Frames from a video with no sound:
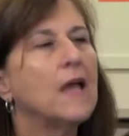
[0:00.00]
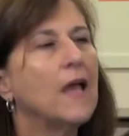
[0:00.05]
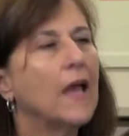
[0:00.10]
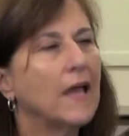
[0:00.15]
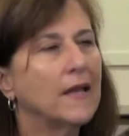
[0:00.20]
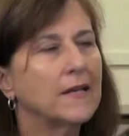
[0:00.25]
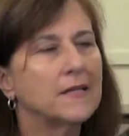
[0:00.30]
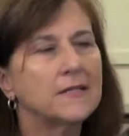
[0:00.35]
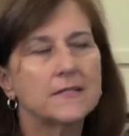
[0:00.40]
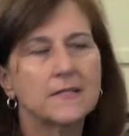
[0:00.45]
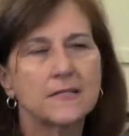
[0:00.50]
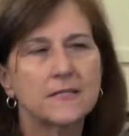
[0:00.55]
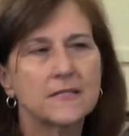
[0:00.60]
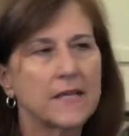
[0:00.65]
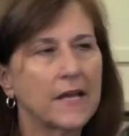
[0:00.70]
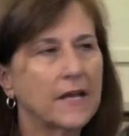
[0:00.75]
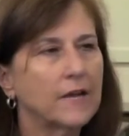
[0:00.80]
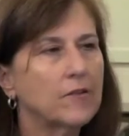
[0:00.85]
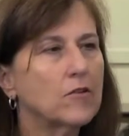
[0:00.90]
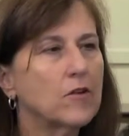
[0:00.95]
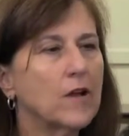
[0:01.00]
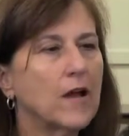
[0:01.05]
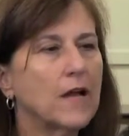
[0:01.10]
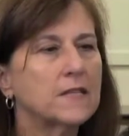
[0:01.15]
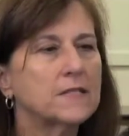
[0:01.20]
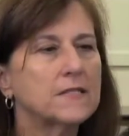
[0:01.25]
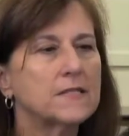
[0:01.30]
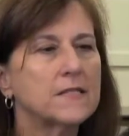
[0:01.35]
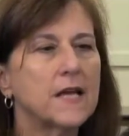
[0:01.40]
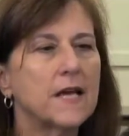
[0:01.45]
and it's a
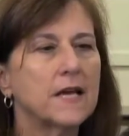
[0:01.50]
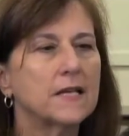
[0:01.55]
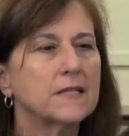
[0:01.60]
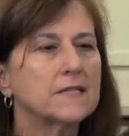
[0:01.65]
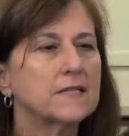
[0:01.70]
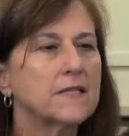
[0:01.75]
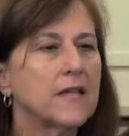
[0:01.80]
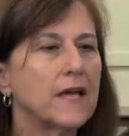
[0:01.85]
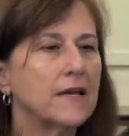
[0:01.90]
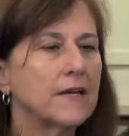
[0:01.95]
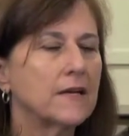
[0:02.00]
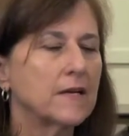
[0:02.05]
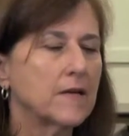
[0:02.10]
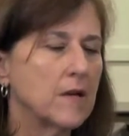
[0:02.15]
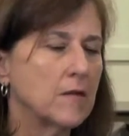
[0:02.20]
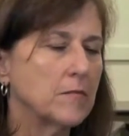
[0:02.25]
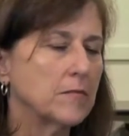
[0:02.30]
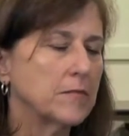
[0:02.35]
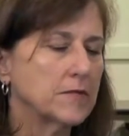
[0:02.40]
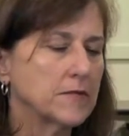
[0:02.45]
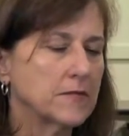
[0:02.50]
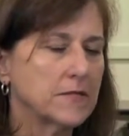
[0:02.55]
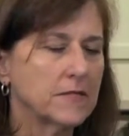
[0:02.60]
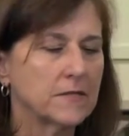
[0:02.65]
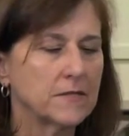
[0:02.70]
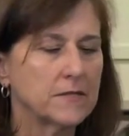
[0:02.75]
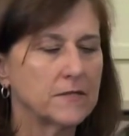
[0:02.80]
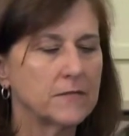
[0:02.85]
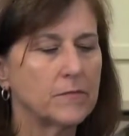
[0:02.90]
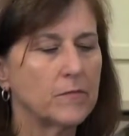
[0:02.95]
standardized test that
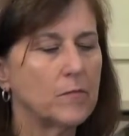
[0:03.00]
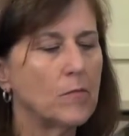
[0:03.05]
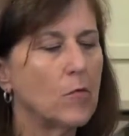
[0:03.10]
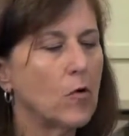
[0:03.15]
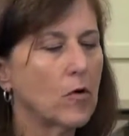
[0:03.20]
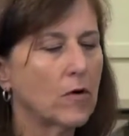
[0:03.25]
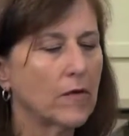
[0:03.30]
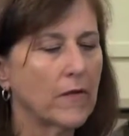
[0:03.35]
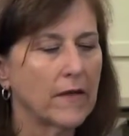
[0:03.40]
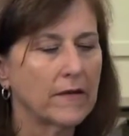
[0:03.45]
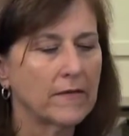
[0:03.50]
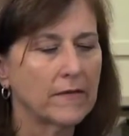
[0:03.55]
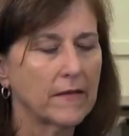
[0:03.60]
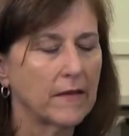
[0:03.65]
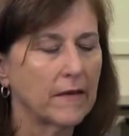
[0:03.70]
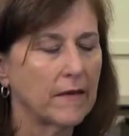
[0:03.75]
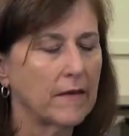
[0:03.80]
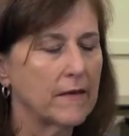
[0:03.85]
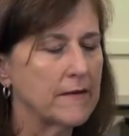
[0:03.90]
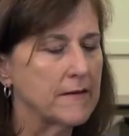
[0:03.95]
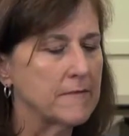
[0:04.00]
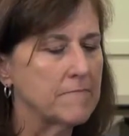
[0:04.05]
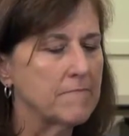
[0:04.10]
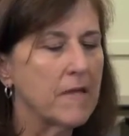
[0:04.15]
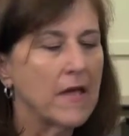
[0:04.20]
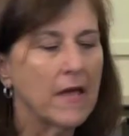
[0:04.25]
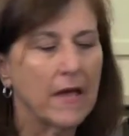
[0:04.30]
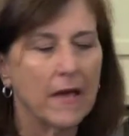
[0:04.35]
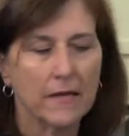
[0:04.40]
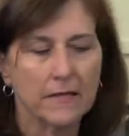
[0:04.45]
encompasses more like the um,
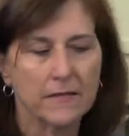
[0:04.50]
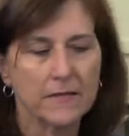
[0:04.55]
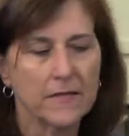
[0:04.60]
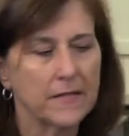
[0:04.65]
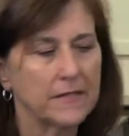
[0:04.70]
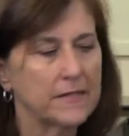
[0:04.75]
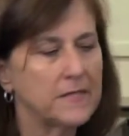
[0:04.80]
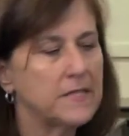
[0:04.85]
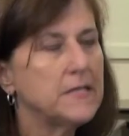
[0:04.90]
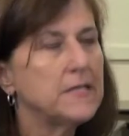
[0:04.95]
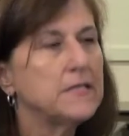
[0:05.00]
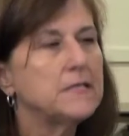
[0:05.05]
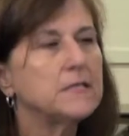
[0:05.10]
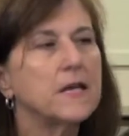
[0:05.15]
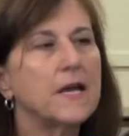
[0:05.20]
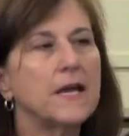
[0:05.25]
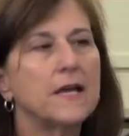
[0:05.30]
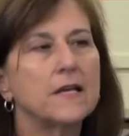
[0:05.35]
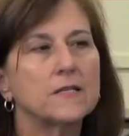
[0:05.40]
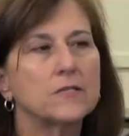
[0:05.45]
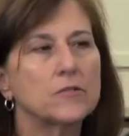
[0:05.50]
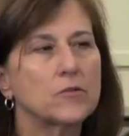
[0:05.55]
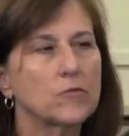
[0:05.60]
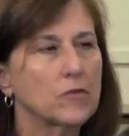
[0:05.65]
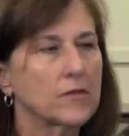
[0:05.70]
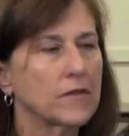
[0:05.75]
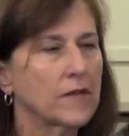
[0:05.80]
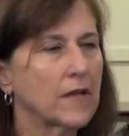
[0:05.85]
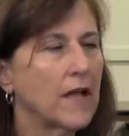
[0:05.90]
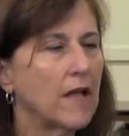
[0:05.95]
SAT test
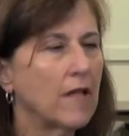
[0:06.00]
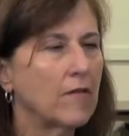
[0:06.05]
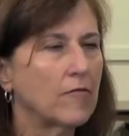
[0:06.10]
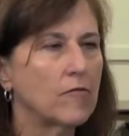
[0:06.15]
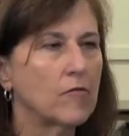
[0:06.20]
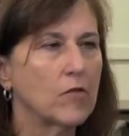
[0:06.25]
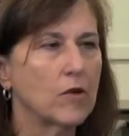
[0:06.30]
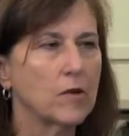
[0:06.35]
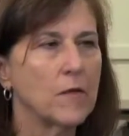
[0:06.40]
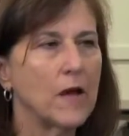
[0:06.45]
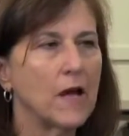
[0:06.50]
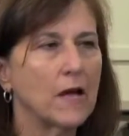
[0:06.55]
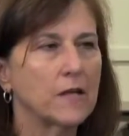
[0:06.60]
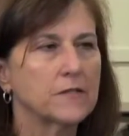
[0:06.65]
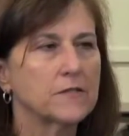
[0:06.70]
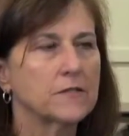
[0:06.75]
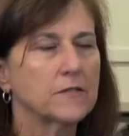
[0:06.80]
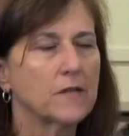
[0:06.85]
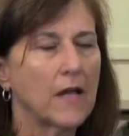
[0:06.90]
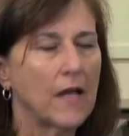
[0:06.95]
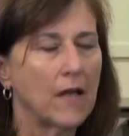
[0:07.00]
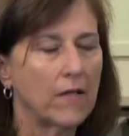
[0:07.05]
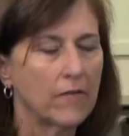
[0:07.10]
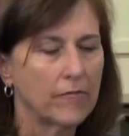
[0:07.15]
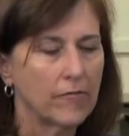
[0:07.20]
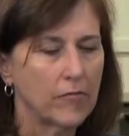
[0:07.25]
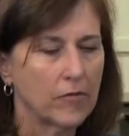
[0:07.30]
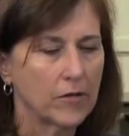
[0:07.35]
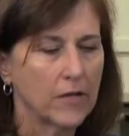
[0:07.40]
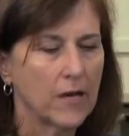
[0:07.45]
or the California High,
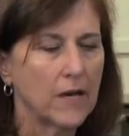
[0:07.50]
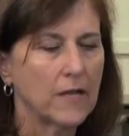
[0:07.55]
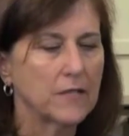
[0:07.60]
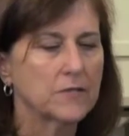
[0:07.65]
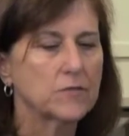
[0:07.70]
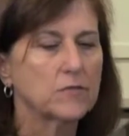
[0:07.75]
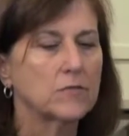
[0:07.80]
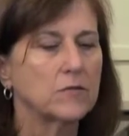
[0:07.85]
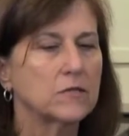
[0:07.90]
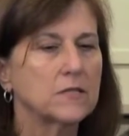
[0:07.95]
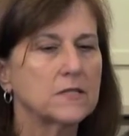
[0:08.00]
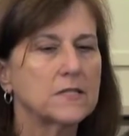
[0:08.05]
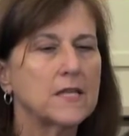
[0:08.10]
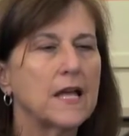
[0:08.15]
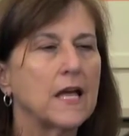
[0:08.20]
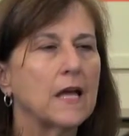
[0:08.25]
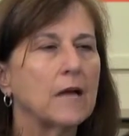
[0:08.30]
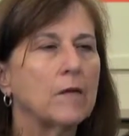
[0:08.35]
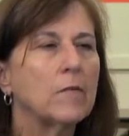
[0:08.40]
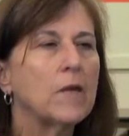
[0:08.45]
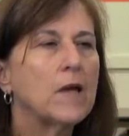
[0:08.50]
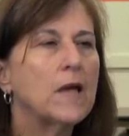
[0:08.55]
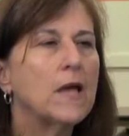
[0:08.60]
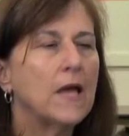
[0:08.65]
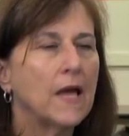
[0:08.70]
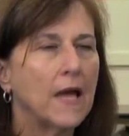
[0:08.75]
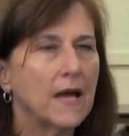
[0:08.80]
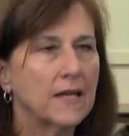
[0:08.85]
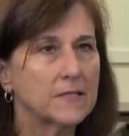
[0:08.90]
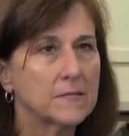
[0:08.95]
California High School exam,
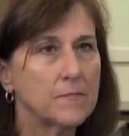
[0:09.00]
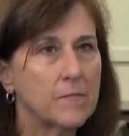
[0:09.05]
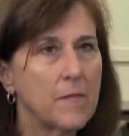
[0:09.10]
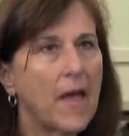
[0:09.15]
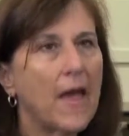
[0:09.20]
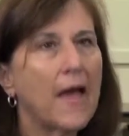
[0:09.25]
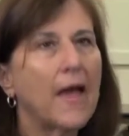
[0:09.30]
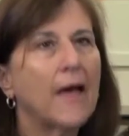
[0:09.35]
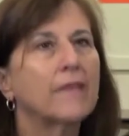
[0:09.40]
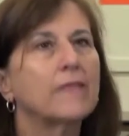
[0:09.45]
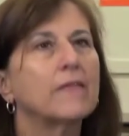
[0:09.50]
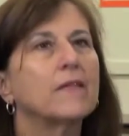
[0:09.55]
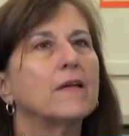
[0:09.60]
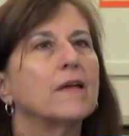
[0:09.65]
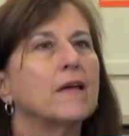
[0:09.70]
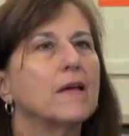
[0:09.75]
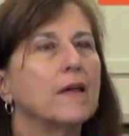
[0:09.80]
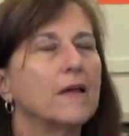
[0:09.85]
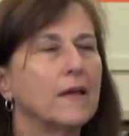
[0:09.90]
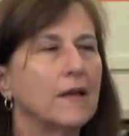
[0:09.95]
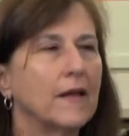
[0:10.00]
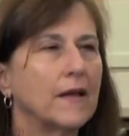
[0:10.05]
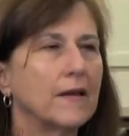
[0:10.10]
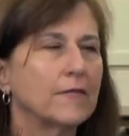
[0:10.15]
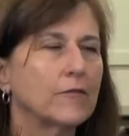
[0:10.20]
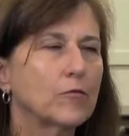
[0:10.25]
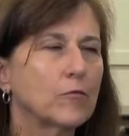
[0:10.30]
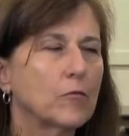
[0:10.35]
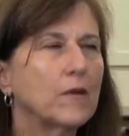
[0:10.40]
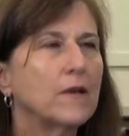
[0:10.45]
has math, it
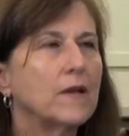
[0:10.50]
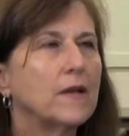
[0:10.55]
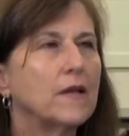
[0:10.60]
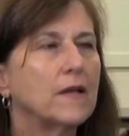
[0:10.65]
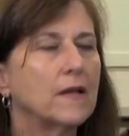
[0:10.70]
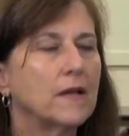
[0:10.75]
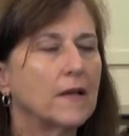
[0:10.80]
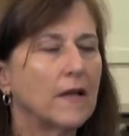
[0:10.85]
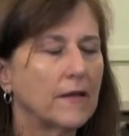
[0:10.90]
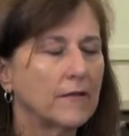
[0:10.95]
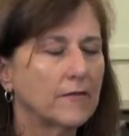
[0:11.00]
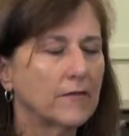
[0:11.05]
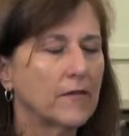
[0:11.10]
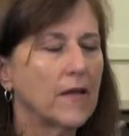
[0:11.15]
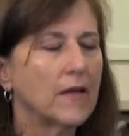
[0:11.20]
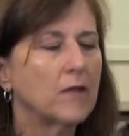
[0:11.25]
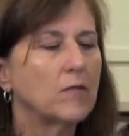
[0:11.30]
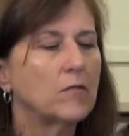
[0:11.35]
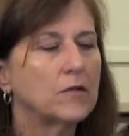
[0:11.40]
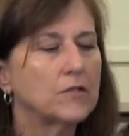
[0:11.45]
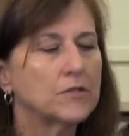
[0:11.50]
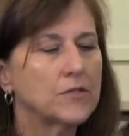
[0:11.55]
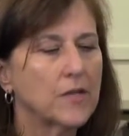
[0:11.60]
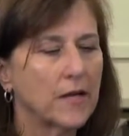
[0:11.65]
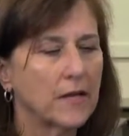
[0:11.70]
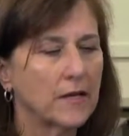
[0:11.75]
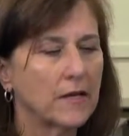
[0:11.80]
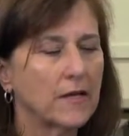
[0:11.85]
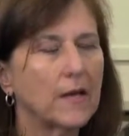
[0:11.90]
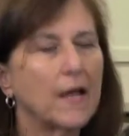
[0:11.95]
has reading, it has language,
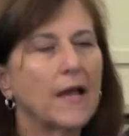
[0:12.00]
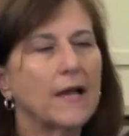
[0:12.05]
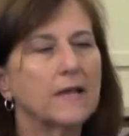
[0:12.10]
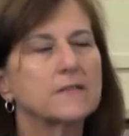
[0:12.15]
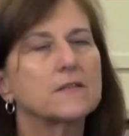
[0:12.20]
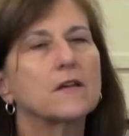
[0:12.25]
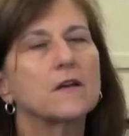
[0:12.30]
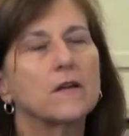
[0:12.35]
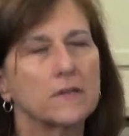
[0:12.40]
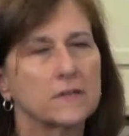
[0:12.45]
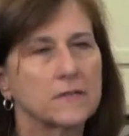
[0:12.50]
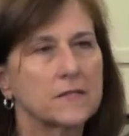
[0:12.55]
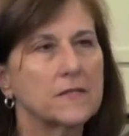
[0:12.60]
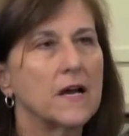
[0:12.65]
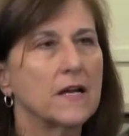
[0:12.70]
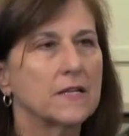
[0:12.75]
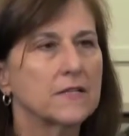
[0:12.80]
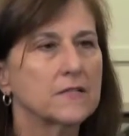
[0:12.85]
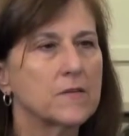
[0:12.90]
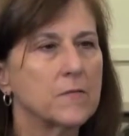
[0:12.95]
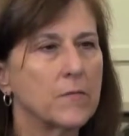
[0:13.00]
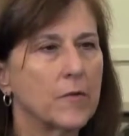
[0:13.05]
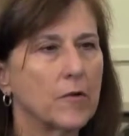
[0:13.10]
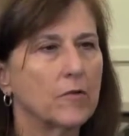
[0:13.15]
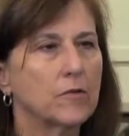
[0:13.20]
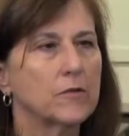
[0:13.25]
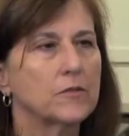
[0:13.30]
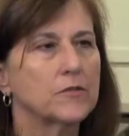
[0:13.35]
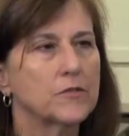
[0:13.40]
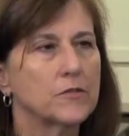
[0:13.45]
and it has a science
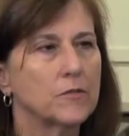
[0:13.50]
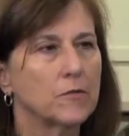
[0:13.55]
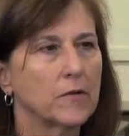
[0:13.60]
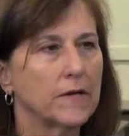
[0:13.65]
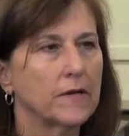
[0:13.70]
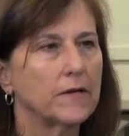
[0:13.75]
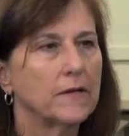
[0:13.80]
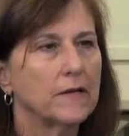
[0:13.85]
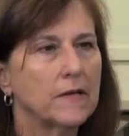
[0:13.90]
component to it.